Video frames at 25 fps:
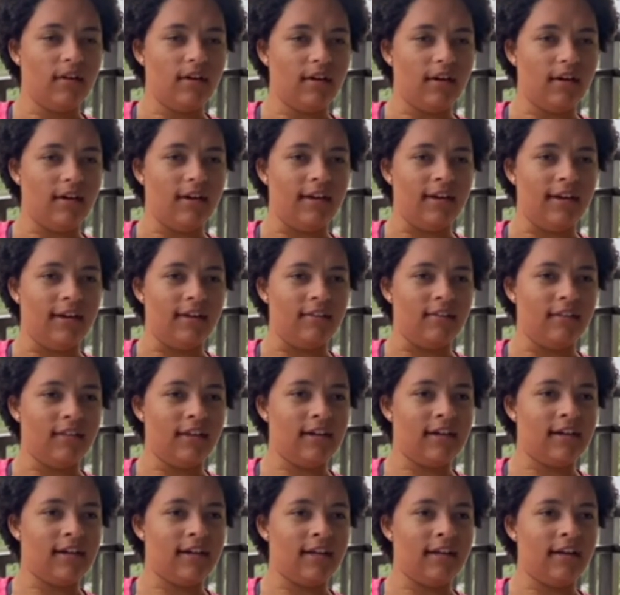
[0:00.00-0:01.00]
And
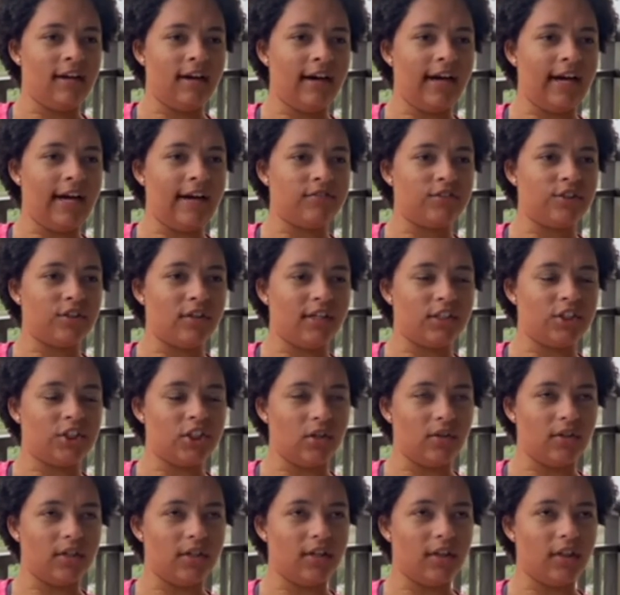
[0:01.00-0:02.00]
then after I
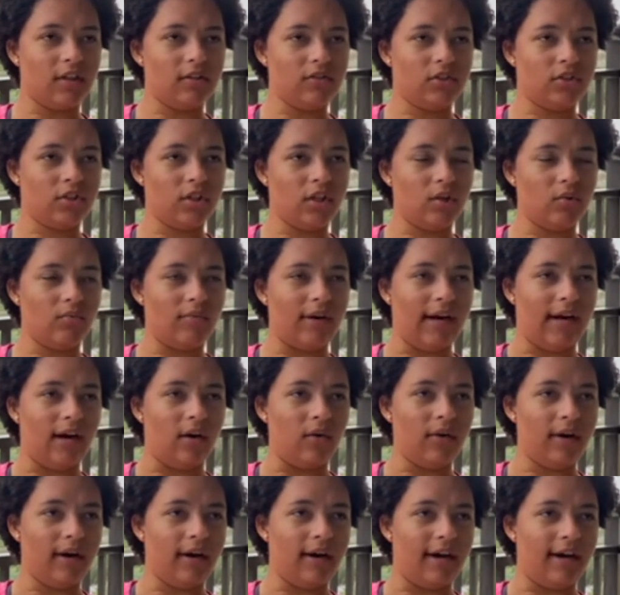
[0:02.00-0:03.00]
showed her the
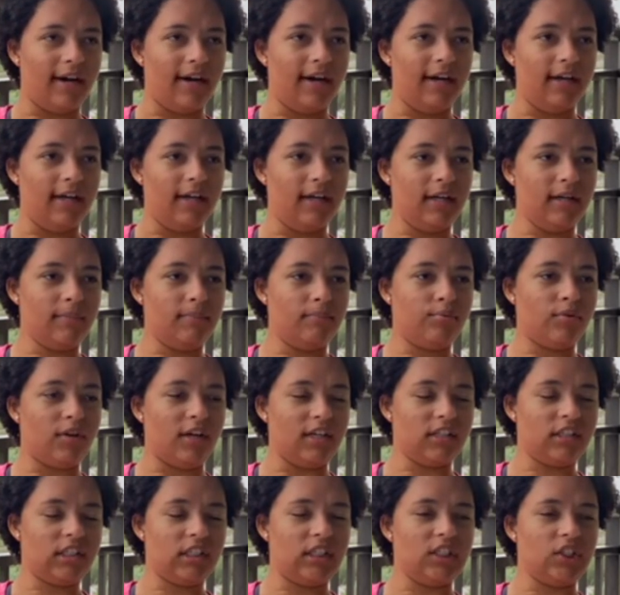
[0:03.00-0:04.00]
route, I
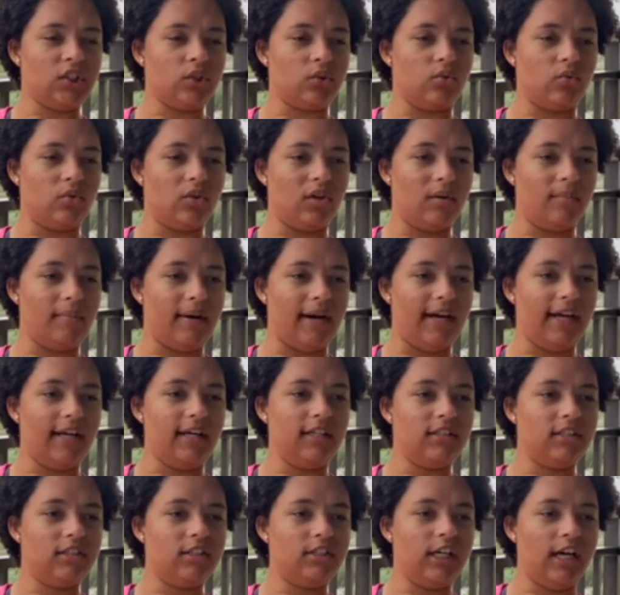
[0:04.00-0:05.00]
impressed the school
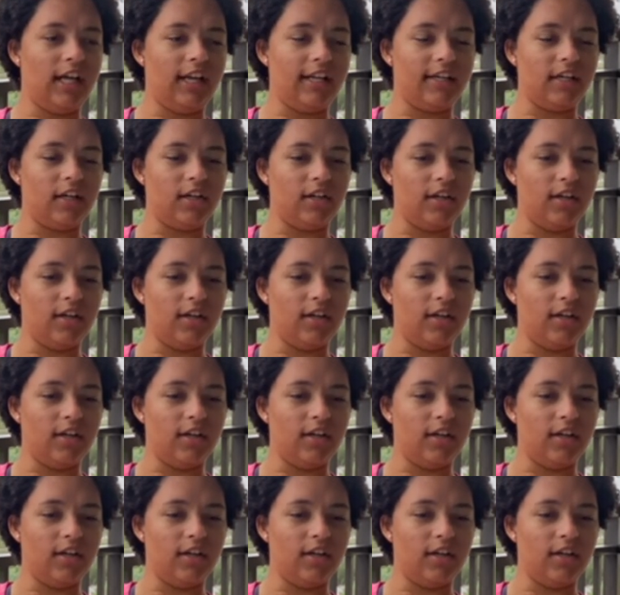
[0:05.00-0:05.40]
by telling